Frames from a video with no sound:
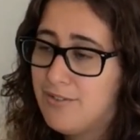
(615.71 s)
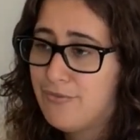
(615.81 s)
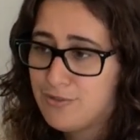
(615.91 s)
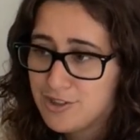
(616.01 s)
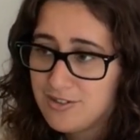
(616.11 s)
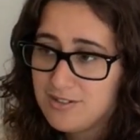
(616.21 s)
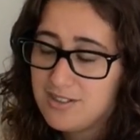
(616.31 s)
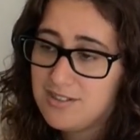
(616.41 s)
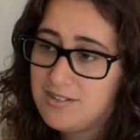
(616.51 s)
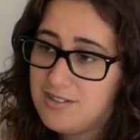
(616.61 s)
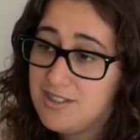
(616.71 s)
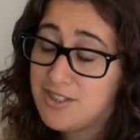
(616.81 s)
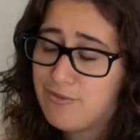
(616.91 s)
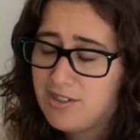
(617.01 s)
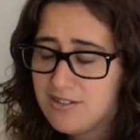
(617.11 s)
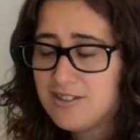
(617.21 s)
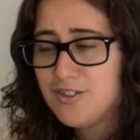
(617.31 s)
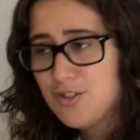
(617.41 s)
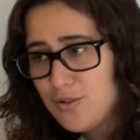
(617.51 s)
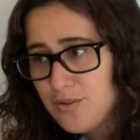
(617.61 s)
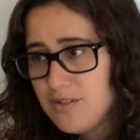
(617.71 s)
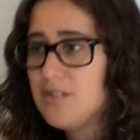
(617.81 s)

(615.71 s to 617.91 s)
unfortunately, is rather unknown.